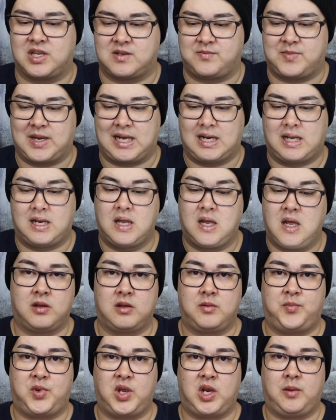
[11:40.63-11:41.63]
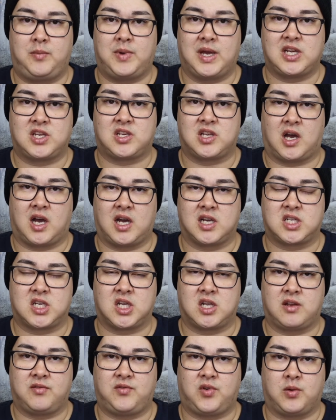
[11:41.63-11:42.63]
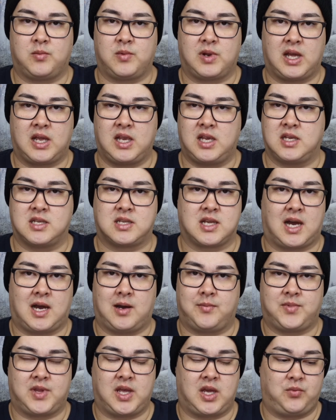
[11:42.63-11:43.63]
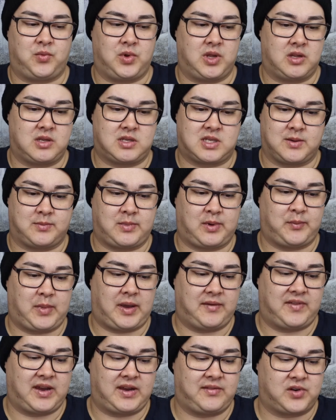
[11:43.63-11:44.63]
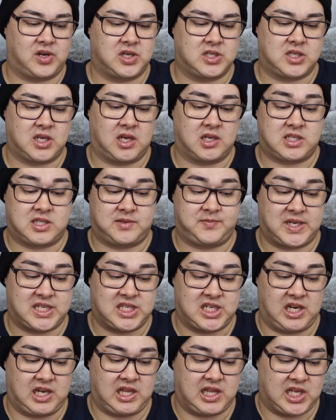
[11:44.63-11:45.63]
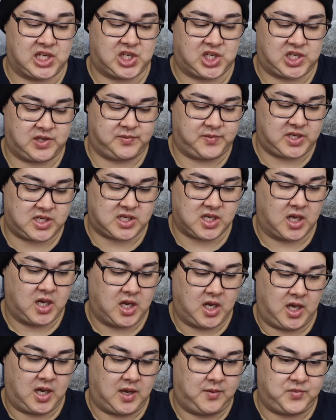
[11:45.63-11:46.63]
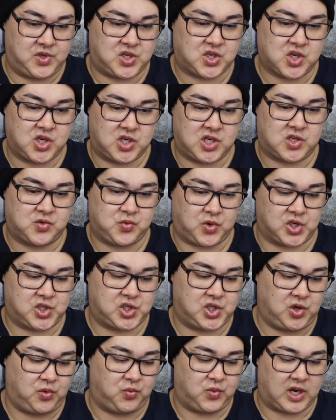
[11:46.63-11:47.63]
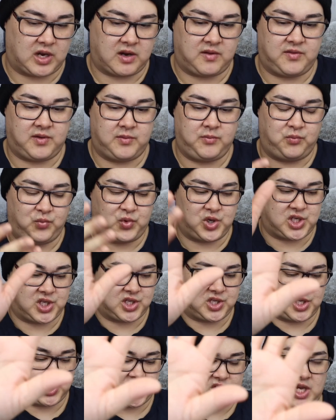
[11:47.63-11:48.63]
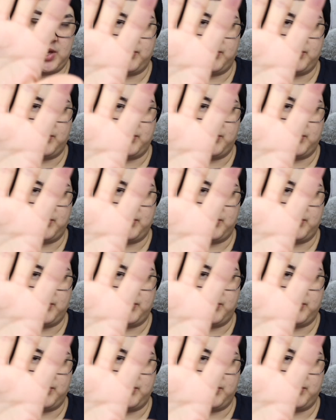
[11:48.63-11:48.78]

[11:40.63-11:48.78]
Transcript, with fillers: palette. Beauty Bay's eyeshadow formula is up there with some of my favorites, especially their shimmers. I'm just going to swatch you one of them, which is the shade